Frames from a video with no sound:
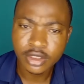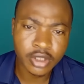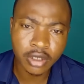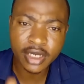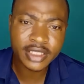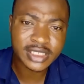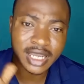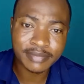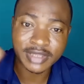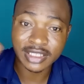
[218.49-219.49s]
The only
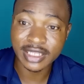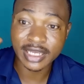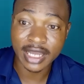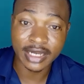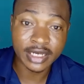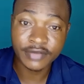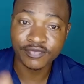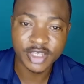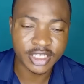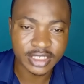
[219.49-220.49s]
time that they can
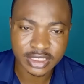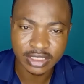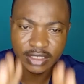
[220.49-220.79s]
leave me is